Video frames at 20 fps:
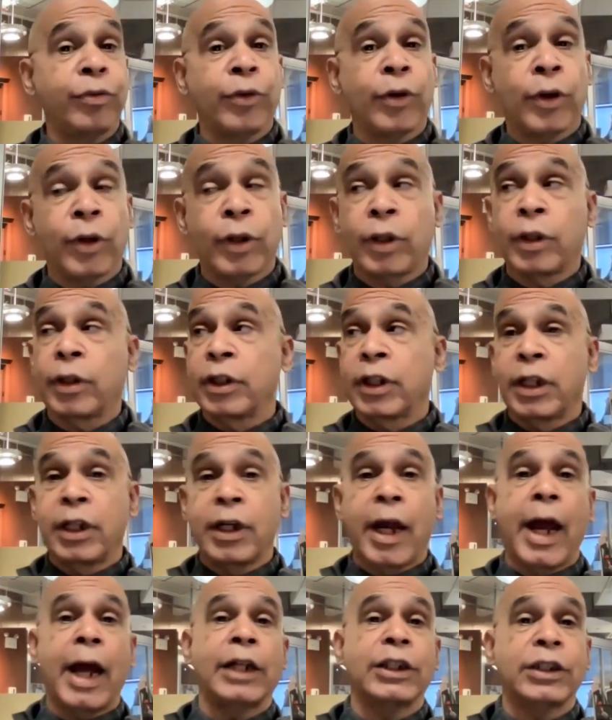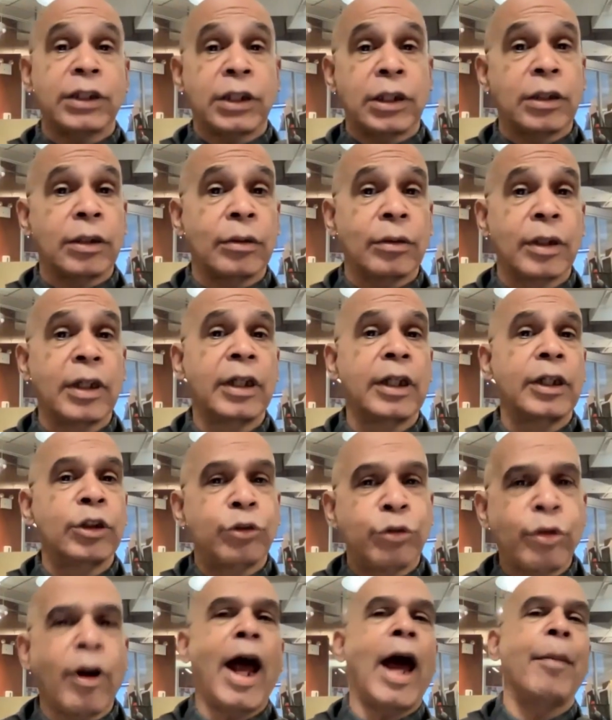for the national
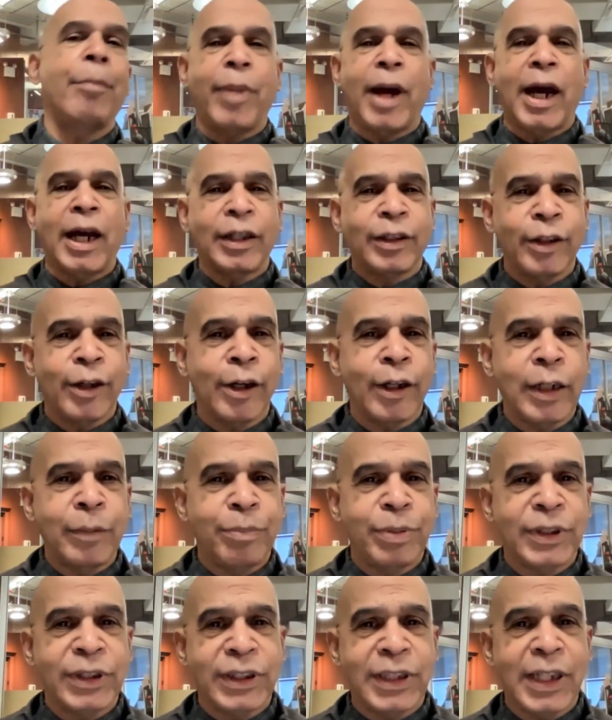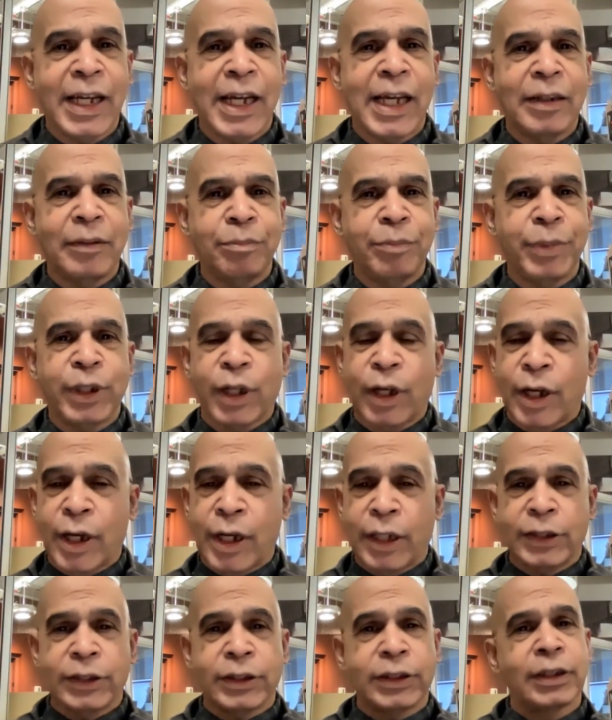dropped by 30%
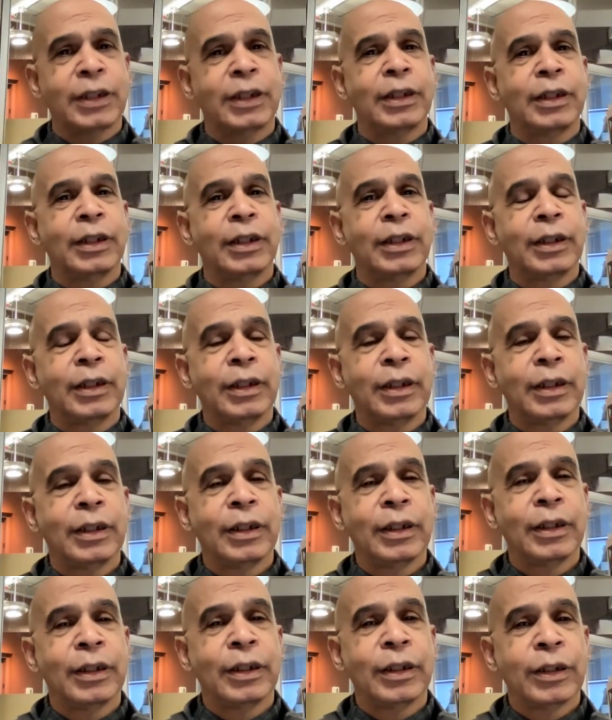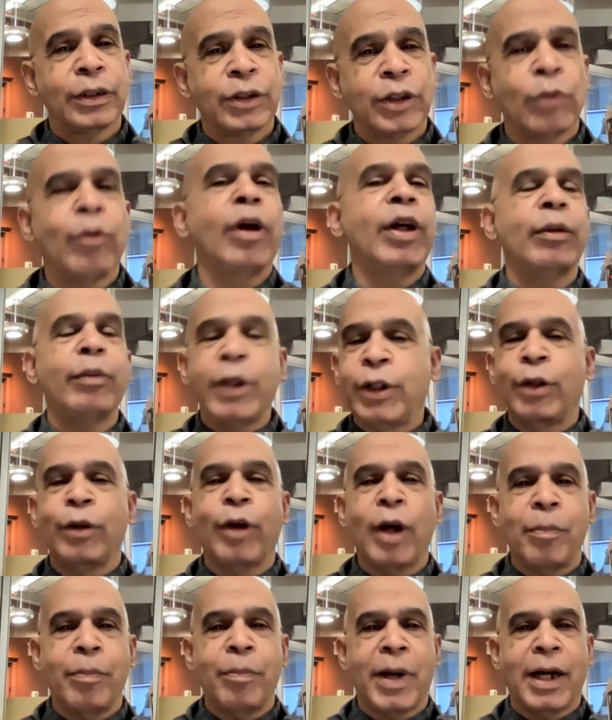because, so what do we
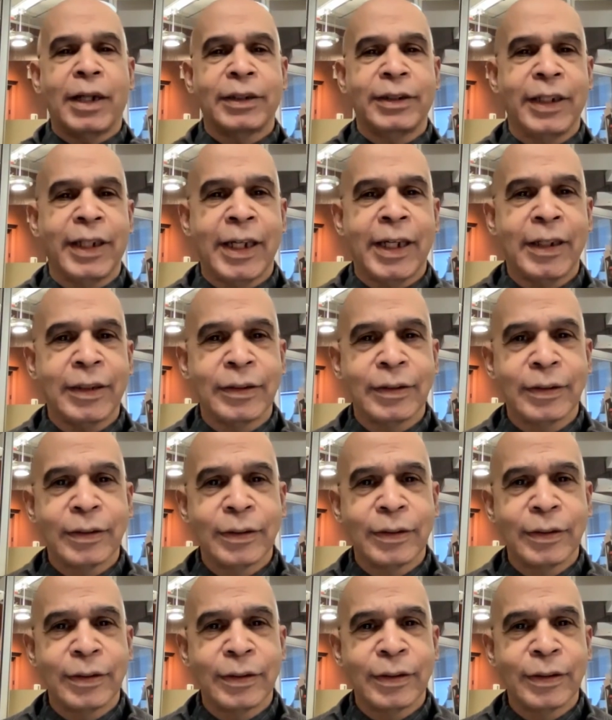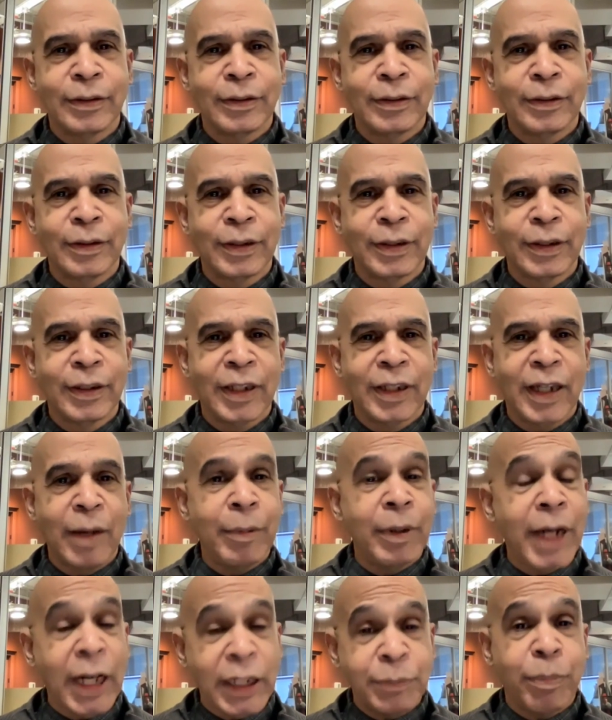do about that? I
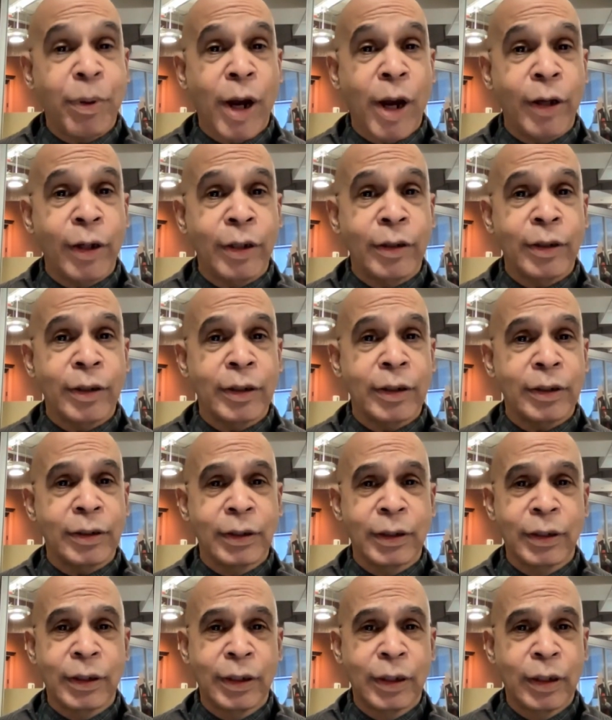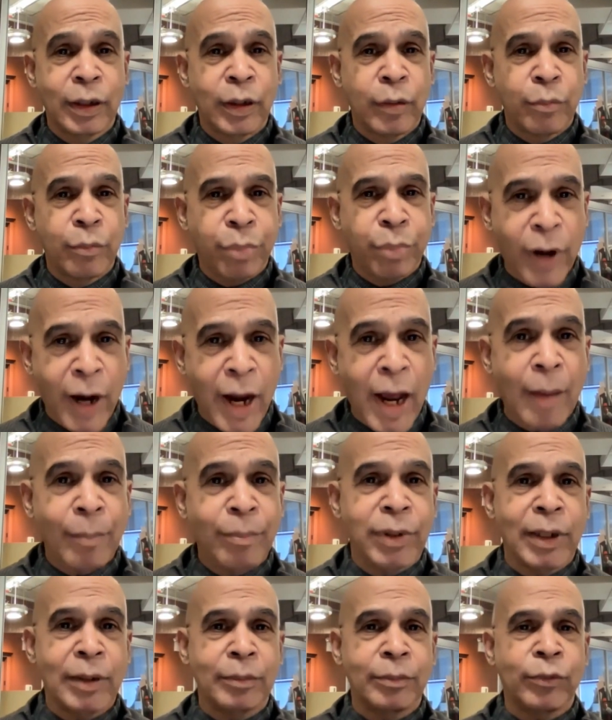mean, that's part of the
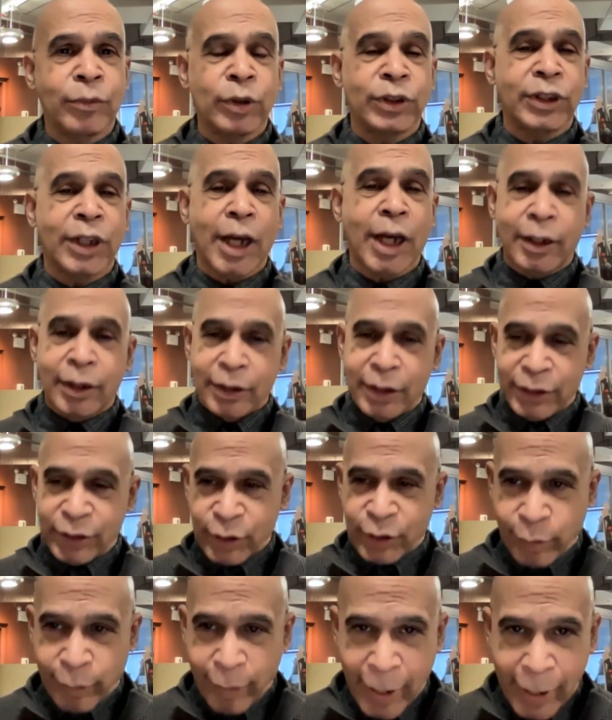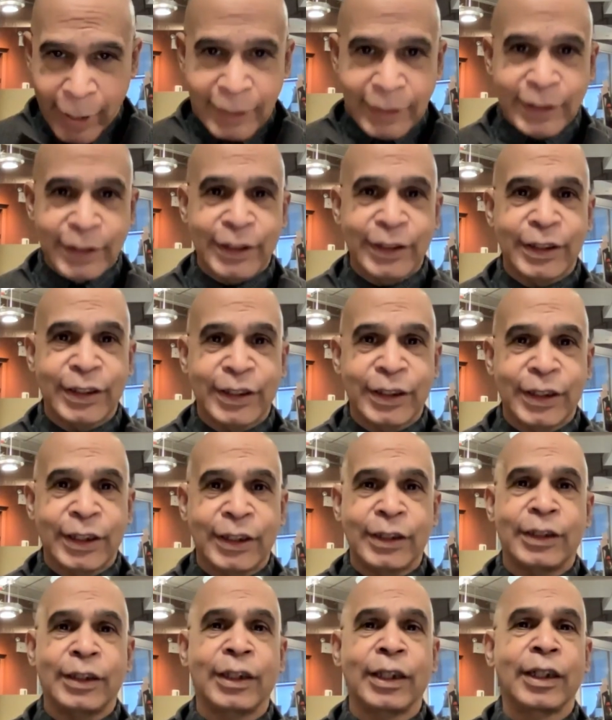problem, Rosanna, this crisis,
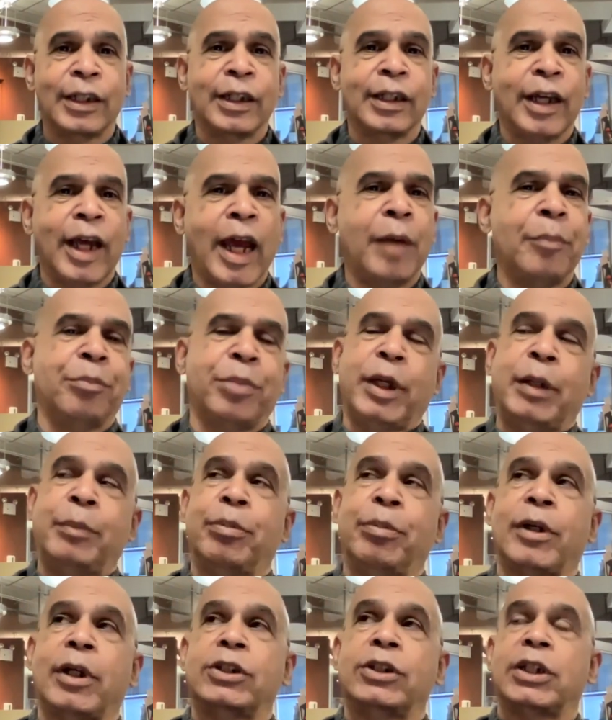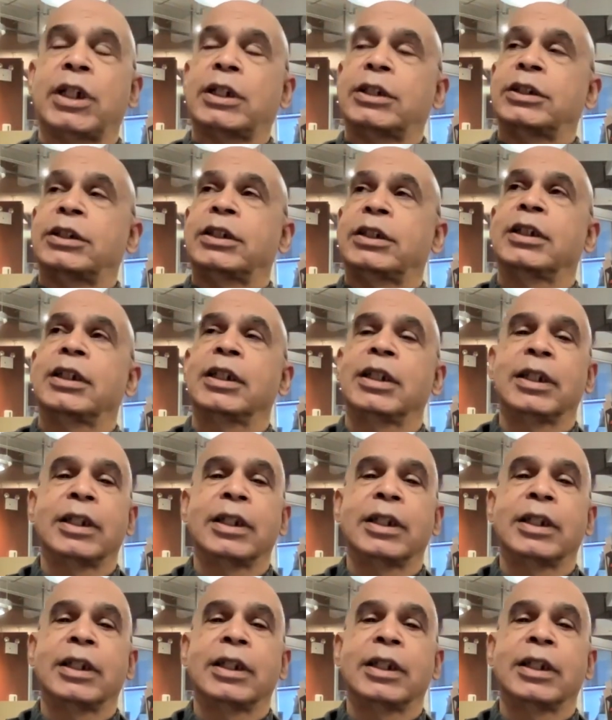and people are just,